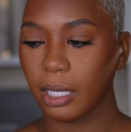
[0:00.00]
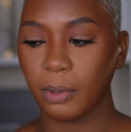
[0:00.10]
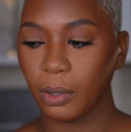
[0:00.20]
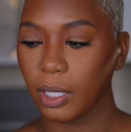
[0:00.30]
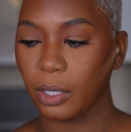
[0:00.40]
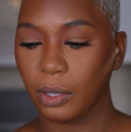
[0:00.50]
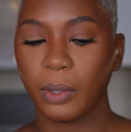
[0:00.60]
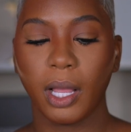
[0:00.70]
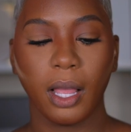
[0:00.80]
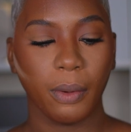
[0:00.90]
going
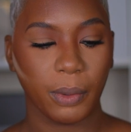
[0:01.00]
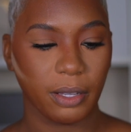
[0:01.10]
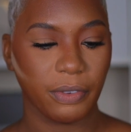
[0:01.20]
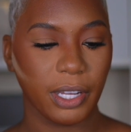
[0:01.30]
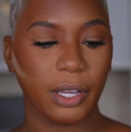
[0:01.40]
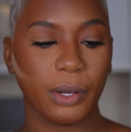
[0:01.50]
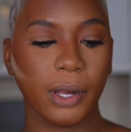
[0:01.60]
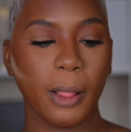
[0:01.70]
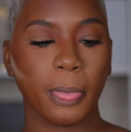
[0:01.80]
on with the video.